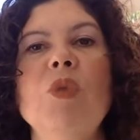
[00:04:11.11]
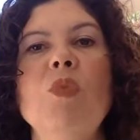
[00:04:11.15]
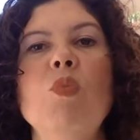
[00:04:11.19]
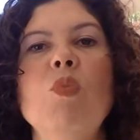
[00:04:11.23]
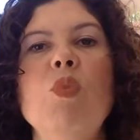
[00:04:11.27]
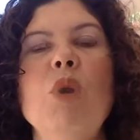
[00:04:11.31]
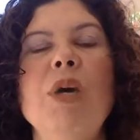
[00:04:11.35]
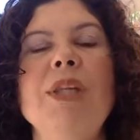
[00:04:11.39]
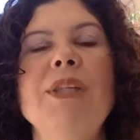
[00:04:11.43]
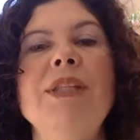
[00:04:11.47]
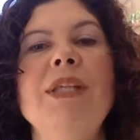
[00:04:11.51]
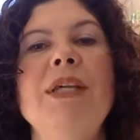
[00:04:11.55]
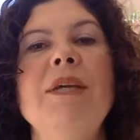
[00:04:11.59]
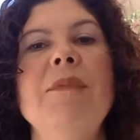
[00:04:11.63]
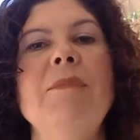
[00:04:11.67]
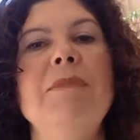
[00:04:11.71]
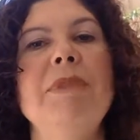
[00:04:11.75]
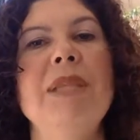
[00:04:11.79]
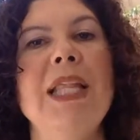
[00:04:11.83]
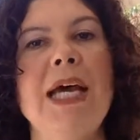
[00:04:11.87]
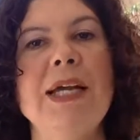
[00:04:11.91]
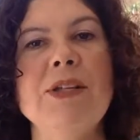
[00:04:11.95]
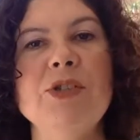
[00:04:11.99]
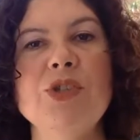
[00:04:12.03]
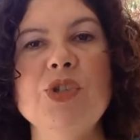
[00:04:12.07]
what they
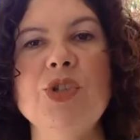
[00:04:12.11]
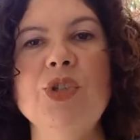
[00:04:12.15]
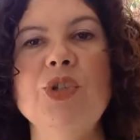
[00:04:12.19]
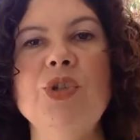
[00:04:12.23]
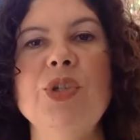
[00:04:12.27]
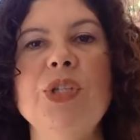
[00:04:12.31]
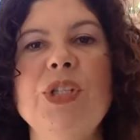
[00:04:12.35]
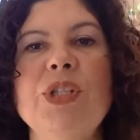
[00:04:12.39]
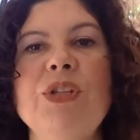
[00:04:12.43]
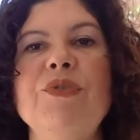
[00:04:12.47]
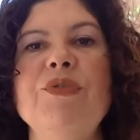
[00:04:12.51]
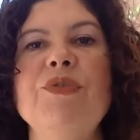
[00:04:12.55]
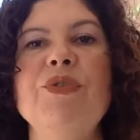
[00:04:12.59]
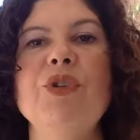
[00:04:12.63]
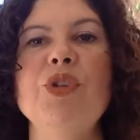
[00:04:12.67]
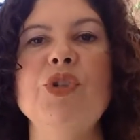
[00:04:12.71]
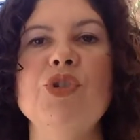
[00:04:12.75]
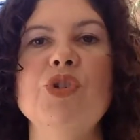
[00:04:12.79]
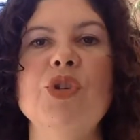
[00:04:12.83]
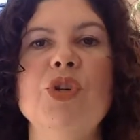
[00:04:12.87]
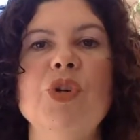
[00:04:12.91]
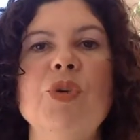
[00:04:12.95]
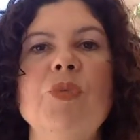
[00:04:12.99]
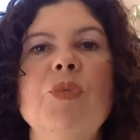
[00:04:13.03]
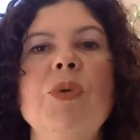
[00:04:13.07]
plan to do in the
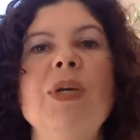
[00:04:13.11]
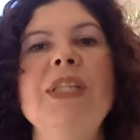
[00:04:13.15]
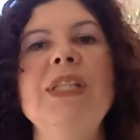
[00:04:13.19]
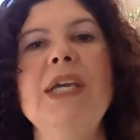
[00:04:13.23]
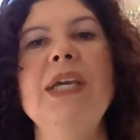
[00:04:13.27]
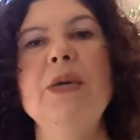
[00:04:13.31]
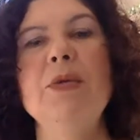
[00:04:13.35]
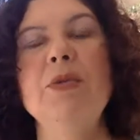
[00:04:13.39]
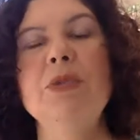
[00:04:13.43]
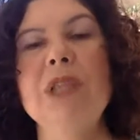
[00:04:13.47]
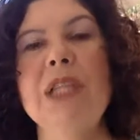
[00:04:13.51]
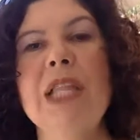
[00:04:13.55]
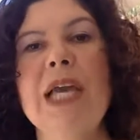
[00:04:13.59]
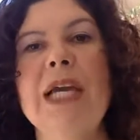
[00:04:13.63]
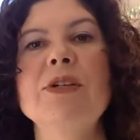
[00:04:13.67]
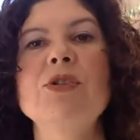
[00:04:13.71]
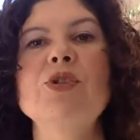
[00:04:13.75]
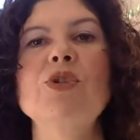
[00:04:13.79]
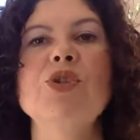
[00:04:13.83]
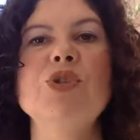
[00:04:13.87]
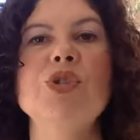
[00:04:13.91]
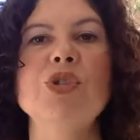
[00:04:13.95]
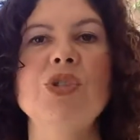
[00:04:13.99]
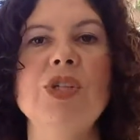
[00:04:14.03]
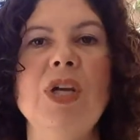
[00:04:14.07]
future, what they would like
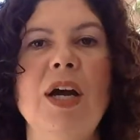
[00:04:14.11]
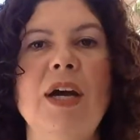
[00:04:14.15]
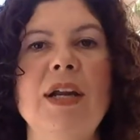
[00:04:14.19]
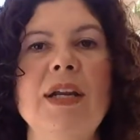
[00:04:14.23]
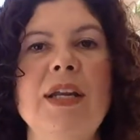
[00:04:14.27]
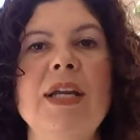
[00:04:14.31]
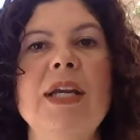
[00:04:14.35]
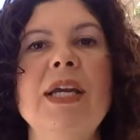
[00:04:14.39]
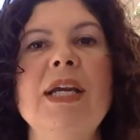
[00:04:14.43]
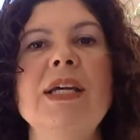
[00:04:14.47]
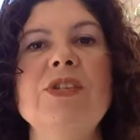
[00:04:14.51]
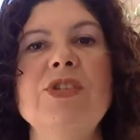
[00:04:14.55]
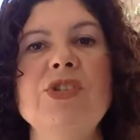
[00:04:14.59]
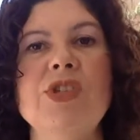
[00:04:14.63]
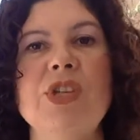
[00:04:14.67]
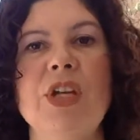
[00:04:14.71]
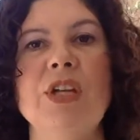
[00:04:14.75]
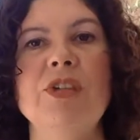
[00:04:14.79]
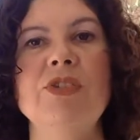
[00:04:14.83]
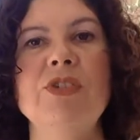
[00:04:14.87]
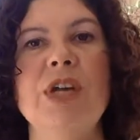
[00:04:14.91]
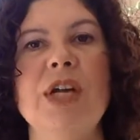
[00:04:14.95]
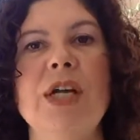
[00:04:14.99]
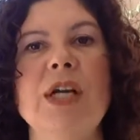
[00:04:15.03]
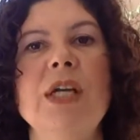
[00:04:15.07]
to study,
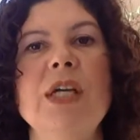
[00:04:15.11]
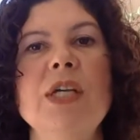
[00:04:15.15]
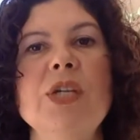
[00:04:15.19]
etc.